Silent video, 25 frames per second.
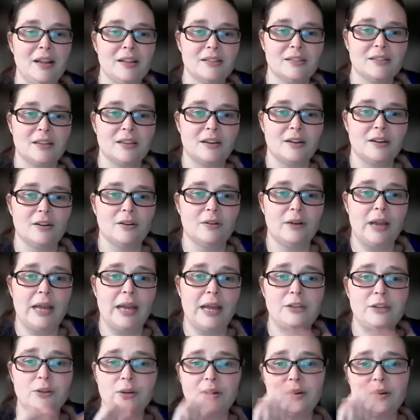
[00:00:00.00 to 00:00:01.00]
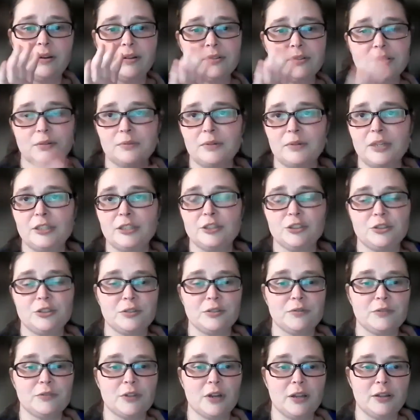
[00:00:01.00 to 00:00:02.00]
So, and you can also register
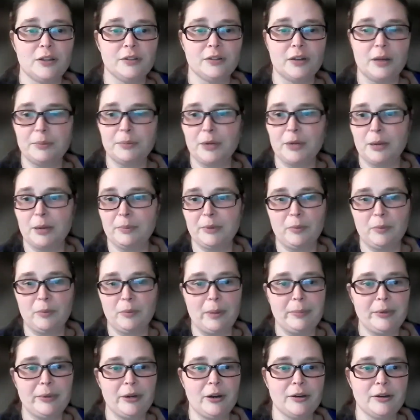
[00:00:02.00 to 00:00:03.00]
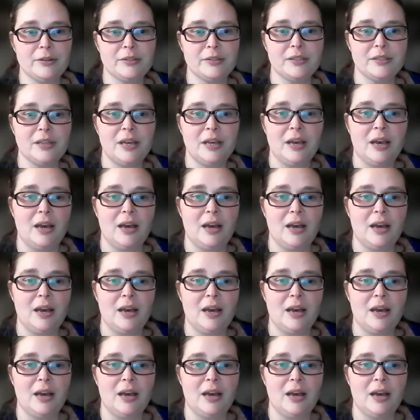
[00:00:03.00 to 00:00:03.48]
for other upcoming webinars.